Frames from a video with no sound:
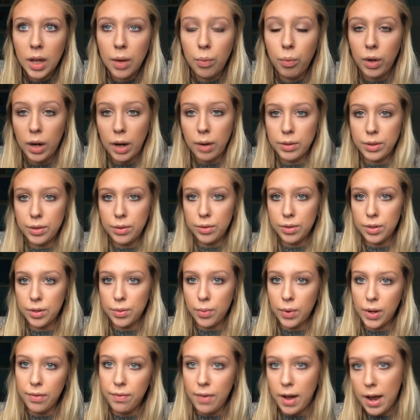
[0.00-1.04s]
when I was used to
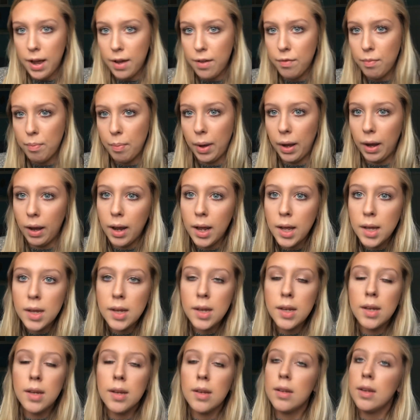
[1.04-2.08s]
25, but
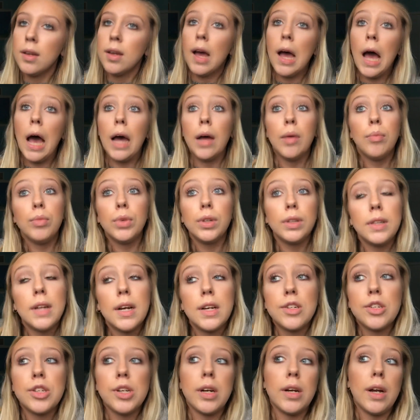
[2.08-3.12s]
I'm really
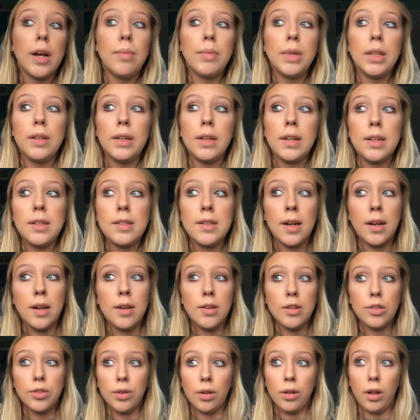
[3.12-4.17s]
not sure. I mean, like I
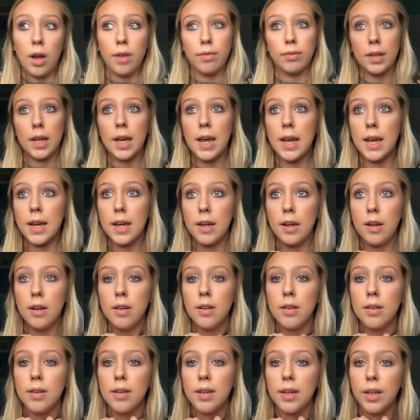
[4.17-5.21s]
said, ZOLOFT can
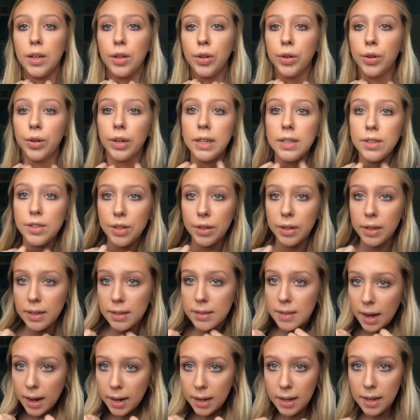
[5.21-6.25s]
increase your
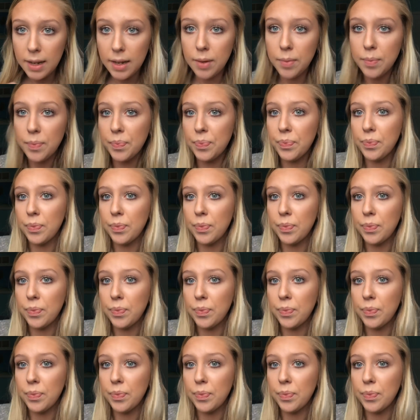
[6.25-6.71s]
anxiety,